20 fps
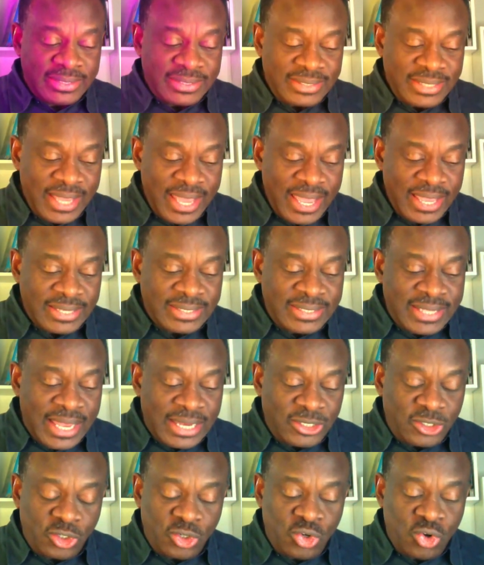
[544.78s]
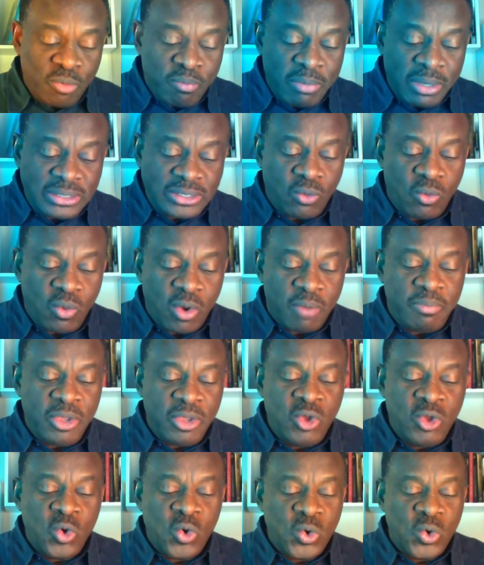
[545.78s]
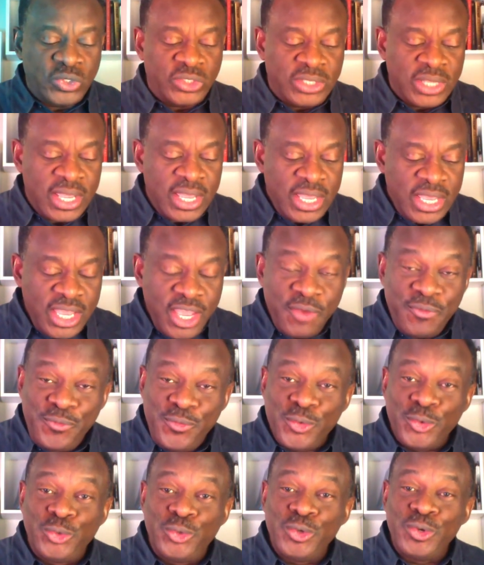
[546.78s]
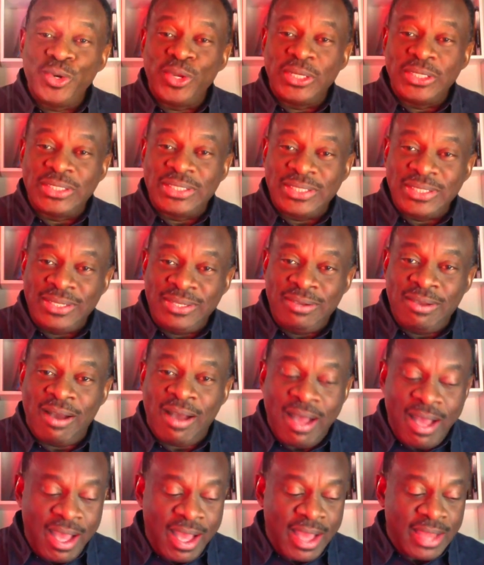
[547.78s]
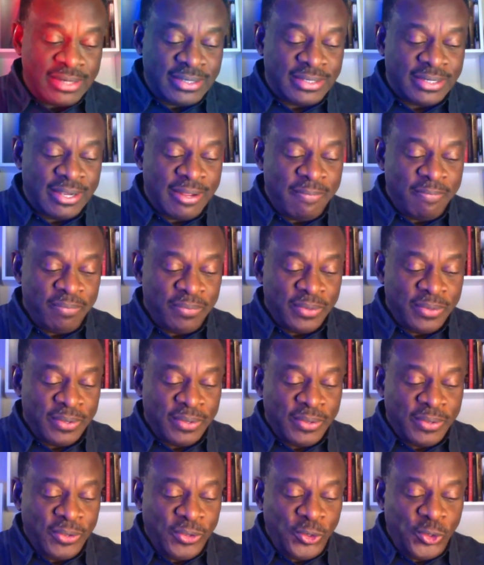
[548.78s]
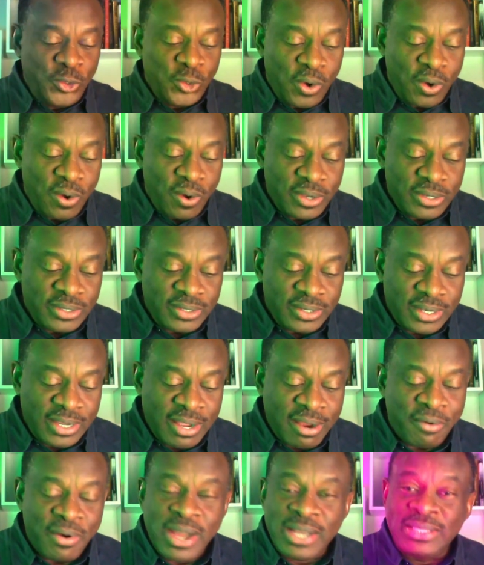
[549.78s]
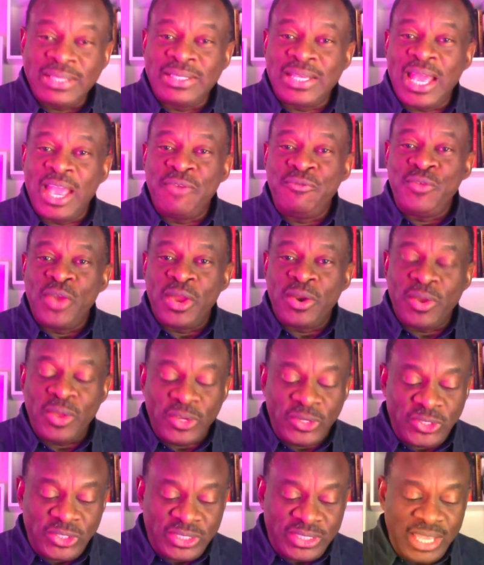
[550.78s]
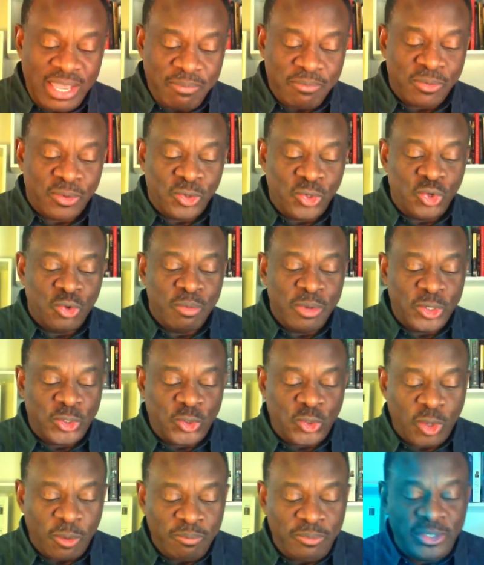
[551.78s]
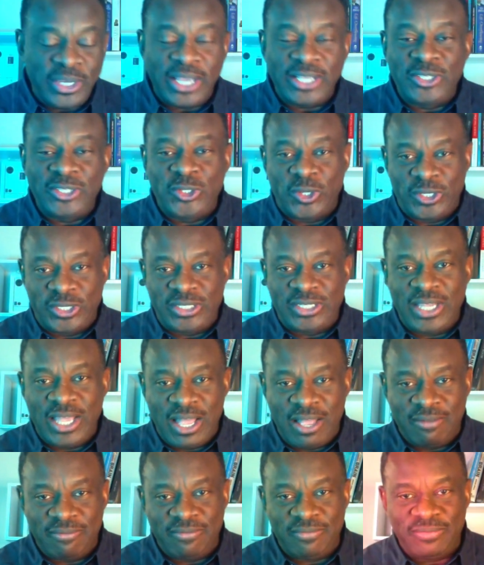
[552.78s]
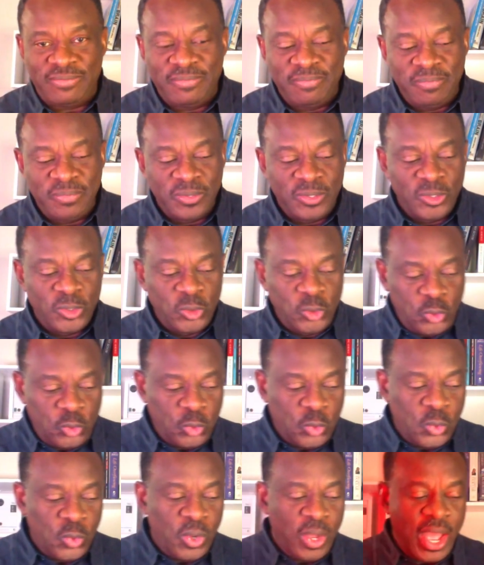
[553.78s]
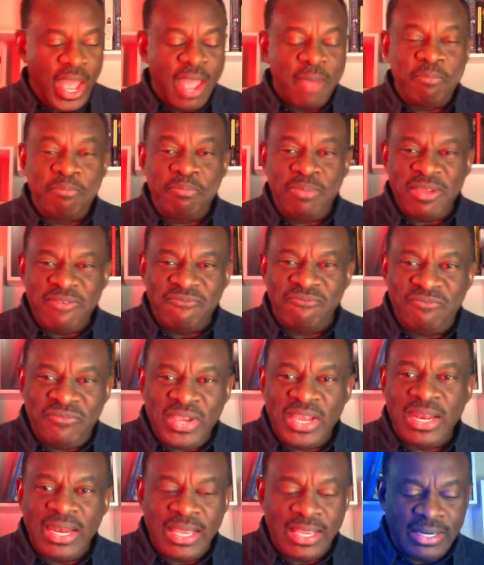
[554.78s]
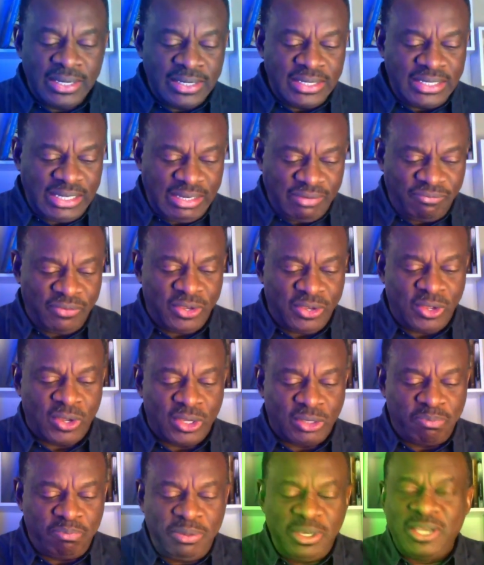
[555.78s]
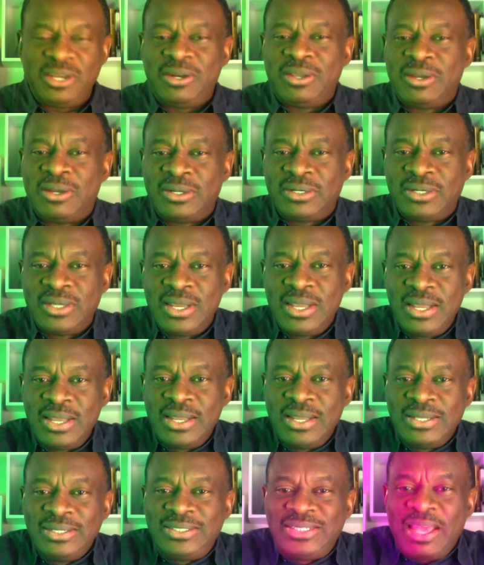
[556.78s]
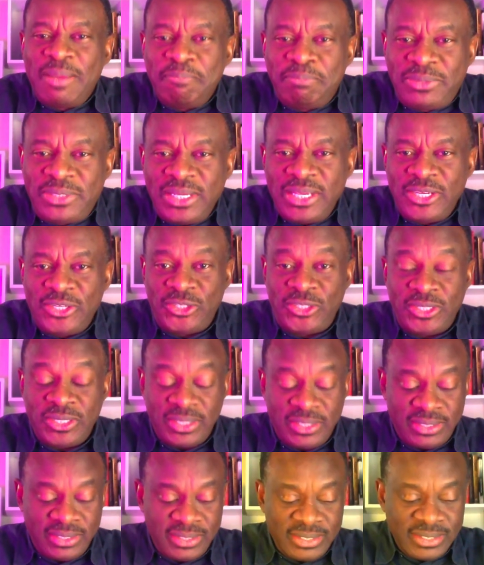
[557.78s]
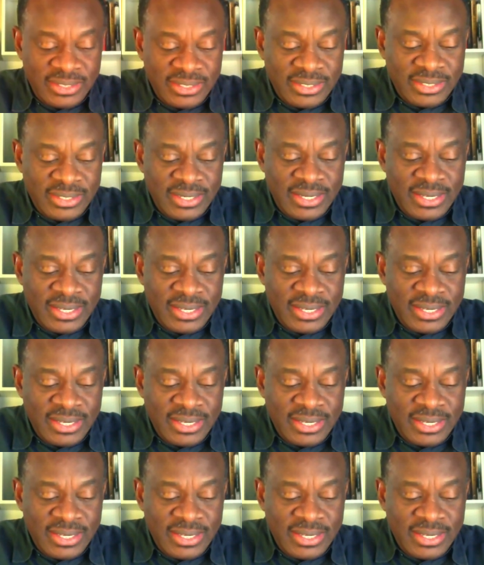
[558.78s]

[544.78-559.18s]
It says that no matter what, because if you do not guard your character, if you are not stable, you may subject yourself to a prevailing difficult period, temptation,